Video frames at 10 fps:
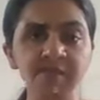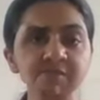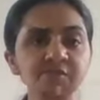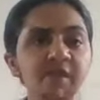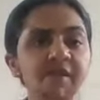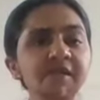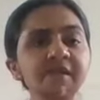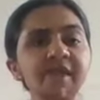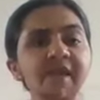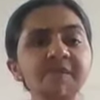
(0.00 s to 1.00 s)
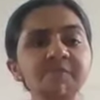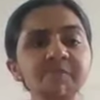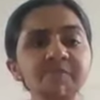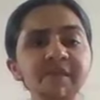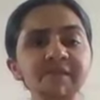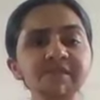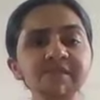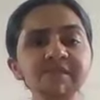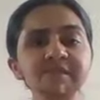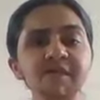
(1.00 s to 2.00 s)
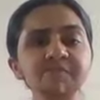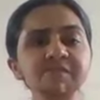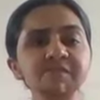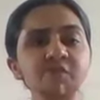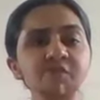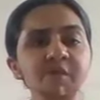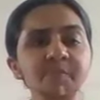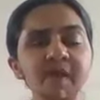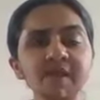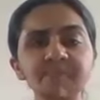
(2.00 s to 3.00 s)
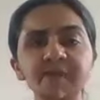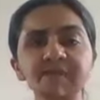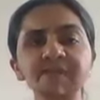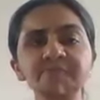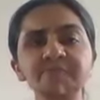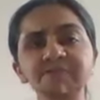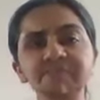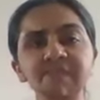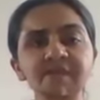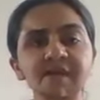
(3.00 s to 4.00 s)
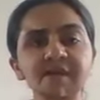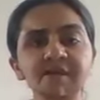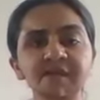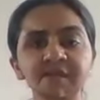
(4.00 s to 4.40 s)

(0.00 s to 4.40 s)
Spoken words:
So under dynamic practices comes your Kapalbhati, Bhastrika.